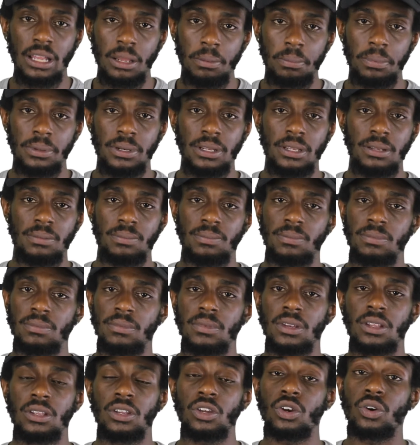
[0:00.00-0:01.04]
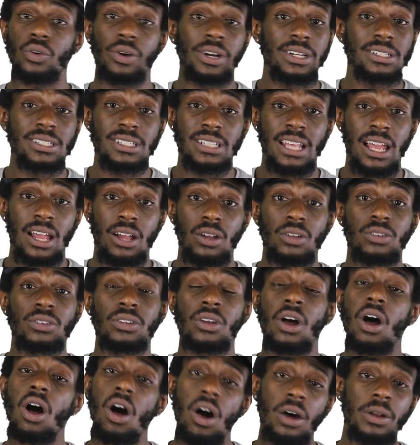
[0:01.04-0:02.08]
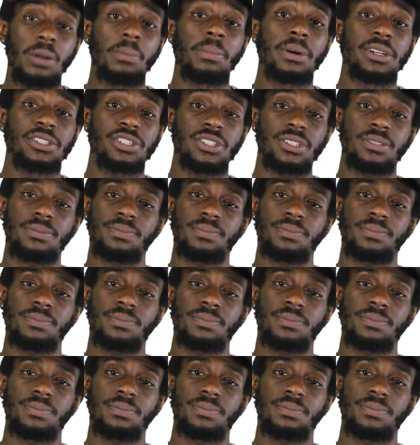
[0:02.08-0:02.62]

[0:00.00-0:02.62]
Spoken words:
company. Great sound on a budget.